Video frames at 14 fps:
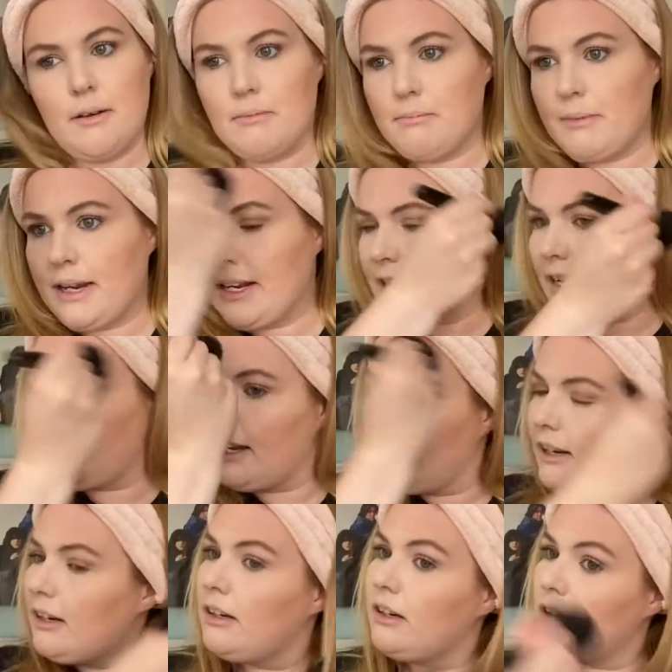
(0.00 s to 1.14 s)
make it
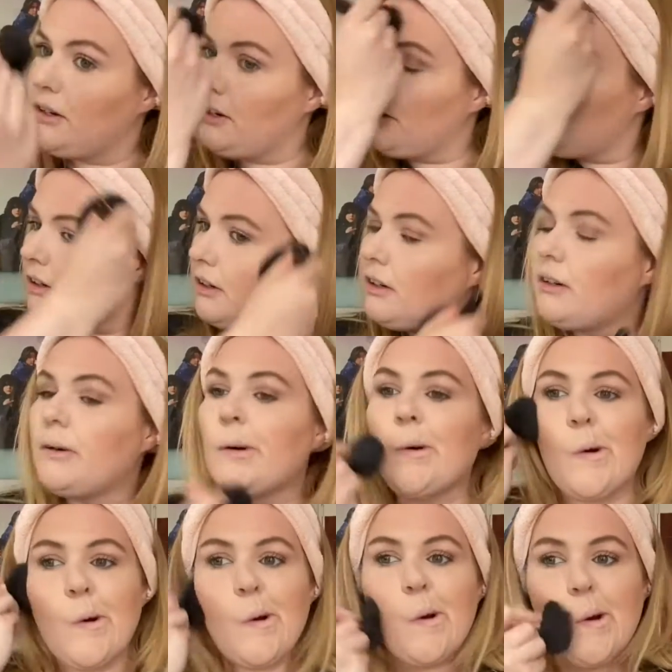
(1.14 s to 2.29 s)
look
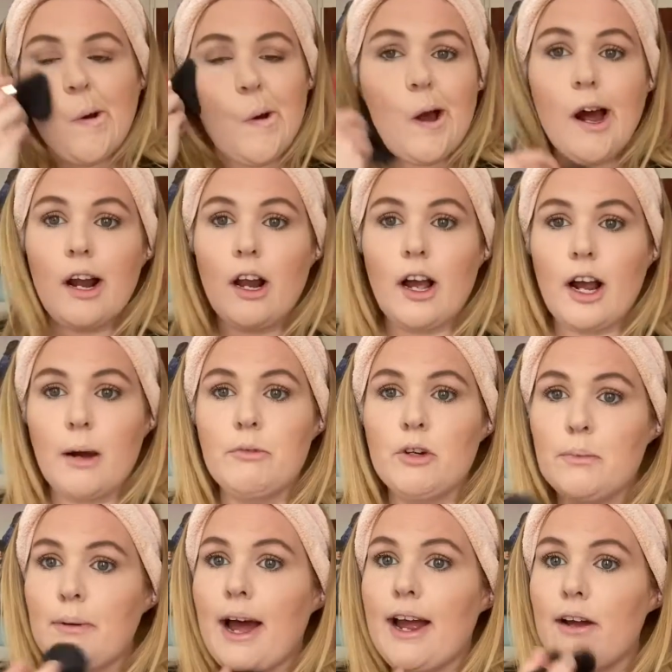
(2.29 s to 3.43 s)
like I'm
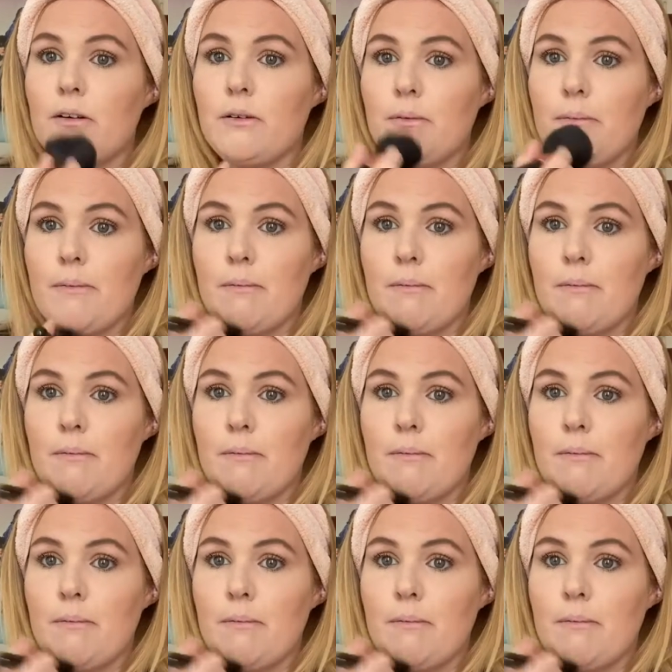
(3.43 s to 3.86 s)
not pale.